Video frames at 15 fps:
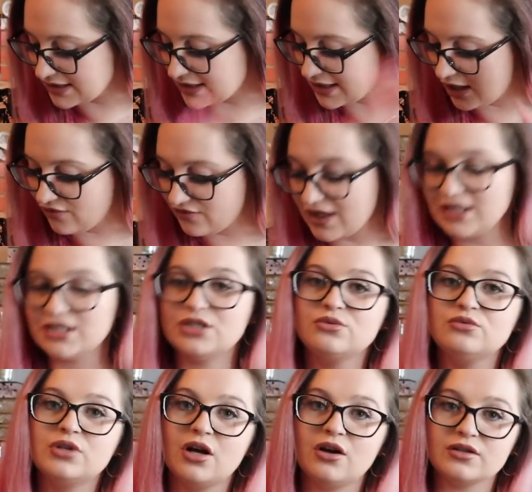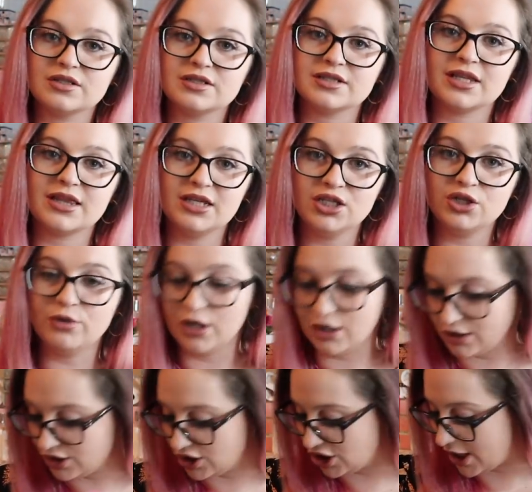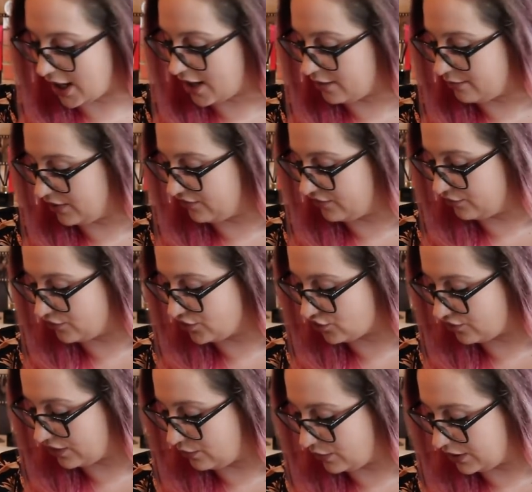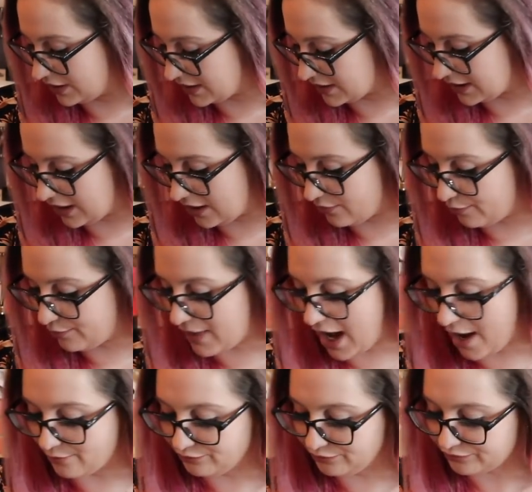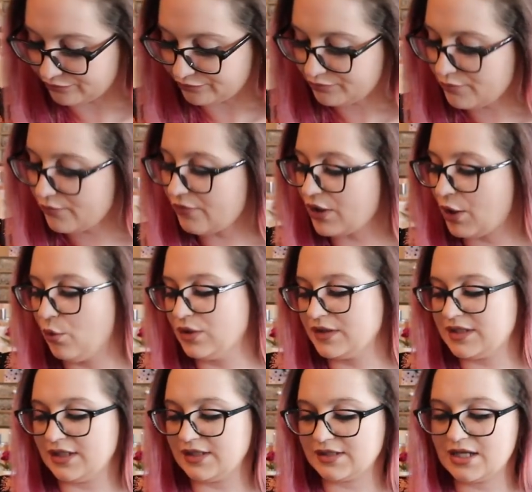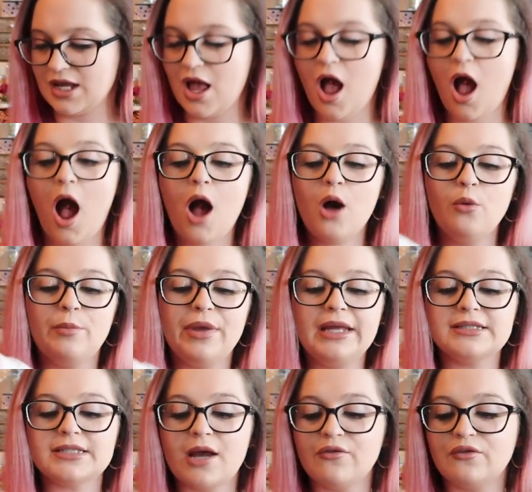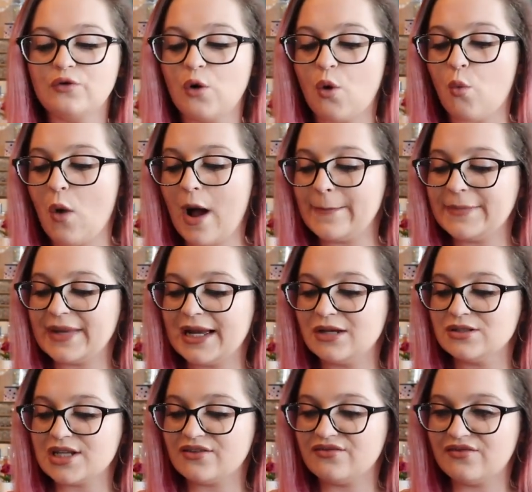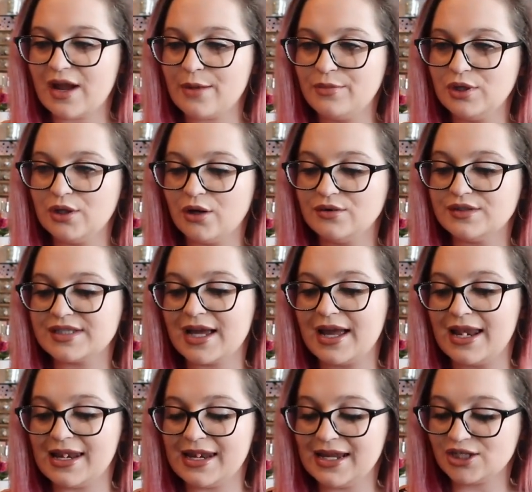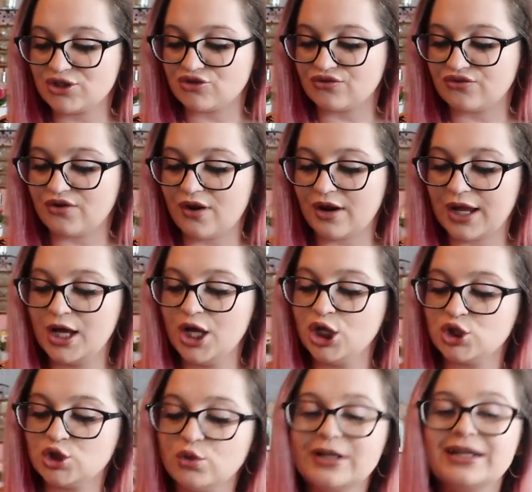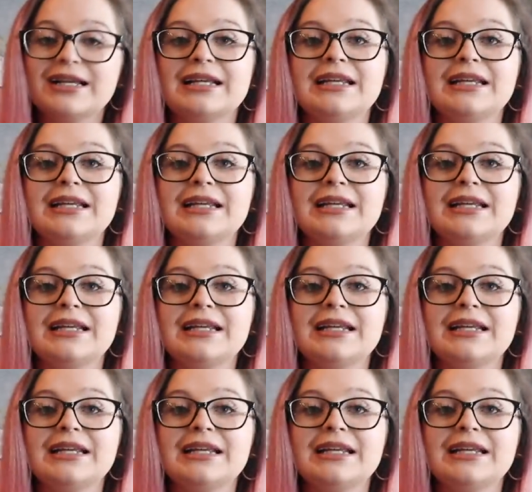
save that till last because I think you are going to shout at me through the screen when you see it. But what's this? Oh, picked up for £1 Fabulosa Electrify Toilet